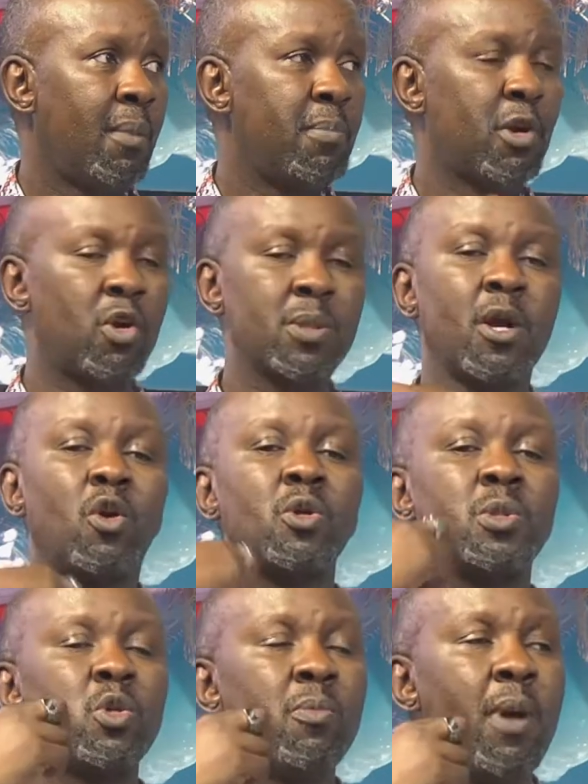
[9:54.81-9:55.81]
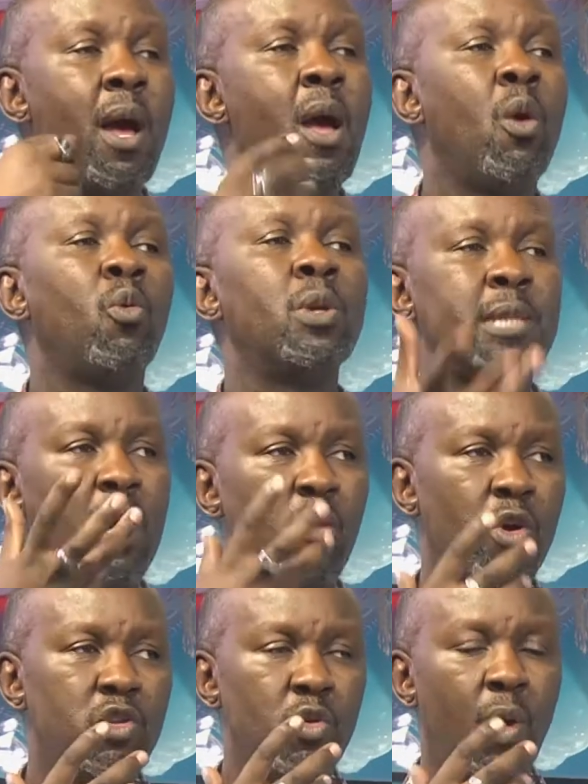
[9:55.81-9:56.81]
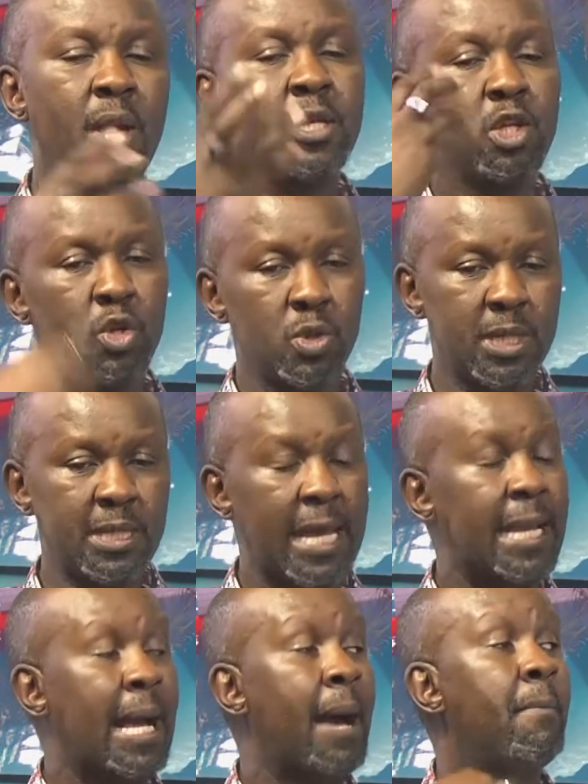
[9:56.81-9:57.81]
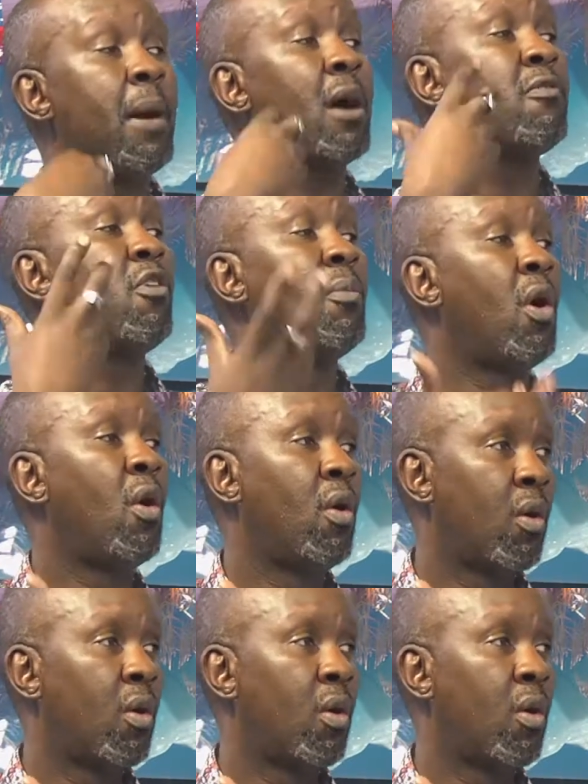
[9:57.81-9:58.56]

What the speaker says: Because the consumer will take what you want, use it, and come back for more.